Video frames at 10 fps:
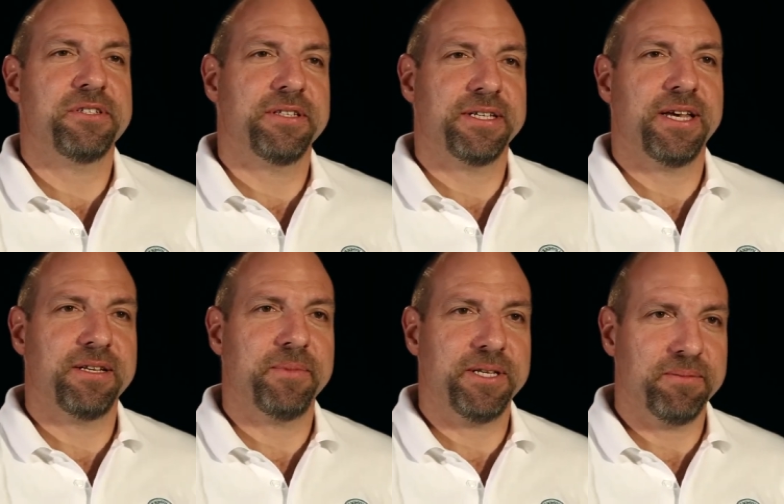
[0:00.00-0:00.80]
1st
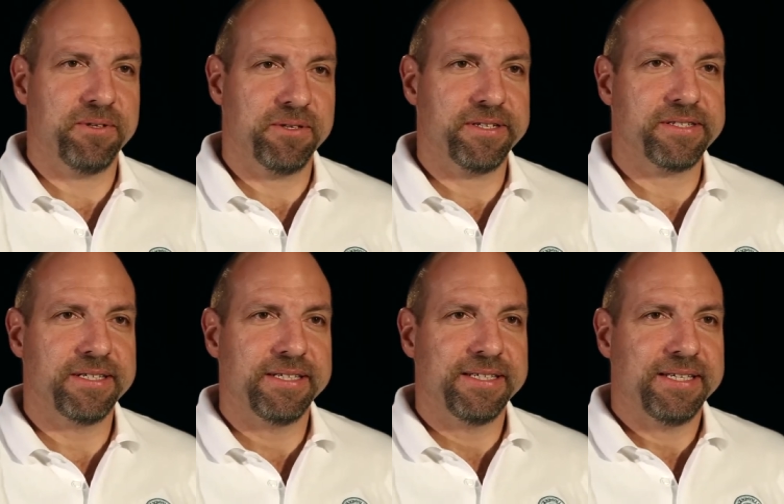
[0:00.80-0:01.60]
isn't a day
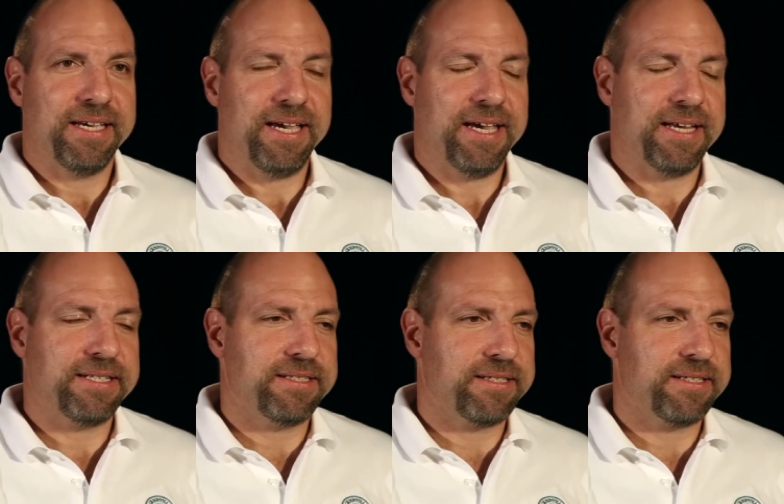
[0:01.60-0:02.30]
he celebrates.